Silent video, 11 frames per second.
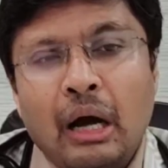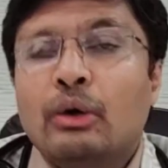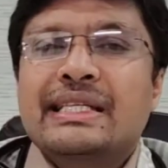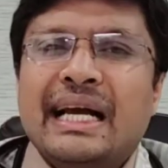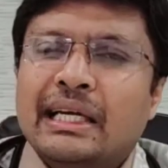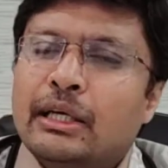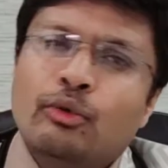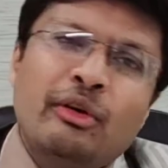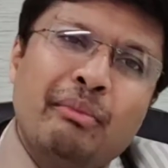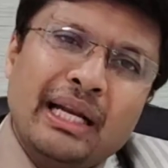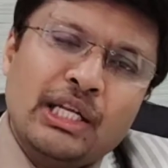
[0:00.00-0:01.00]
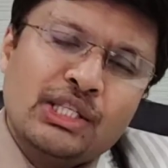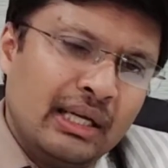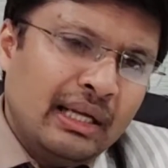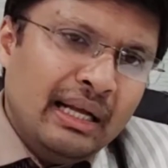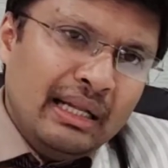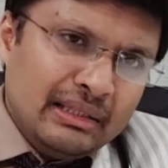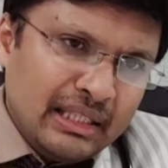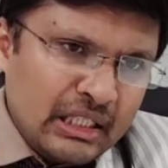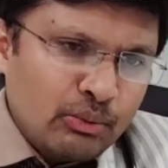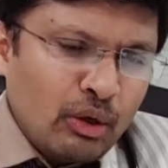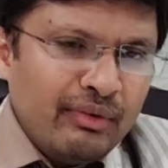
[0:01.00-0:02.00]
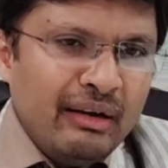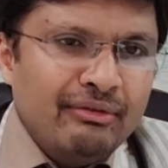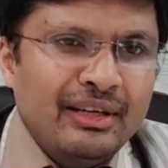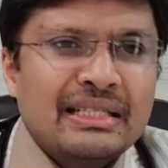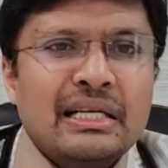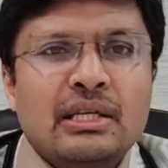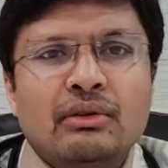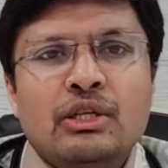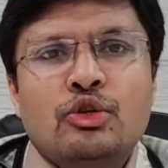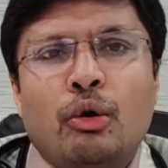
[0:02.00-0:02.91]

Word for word: how exactly do we manage it this is what we have discussed in this